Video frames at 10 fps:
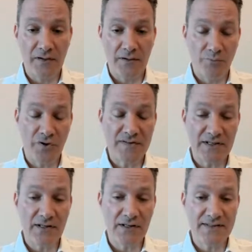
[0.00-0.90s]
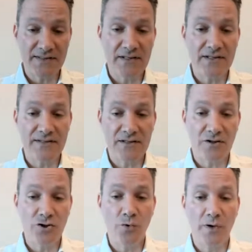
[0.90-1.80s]
particular cities in the
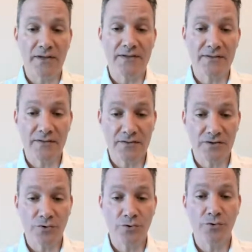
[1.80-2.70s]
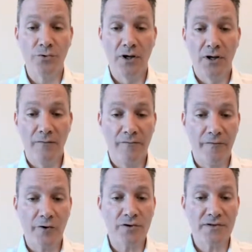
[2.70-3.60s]
US to
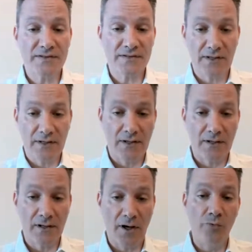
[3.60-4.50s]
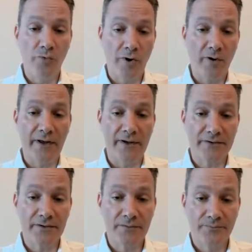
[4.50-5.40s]
focus a rollout
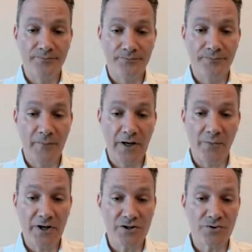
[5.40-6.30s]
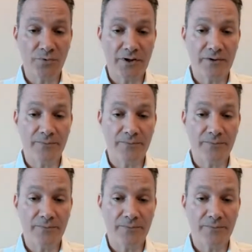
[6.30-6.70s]
in a major way.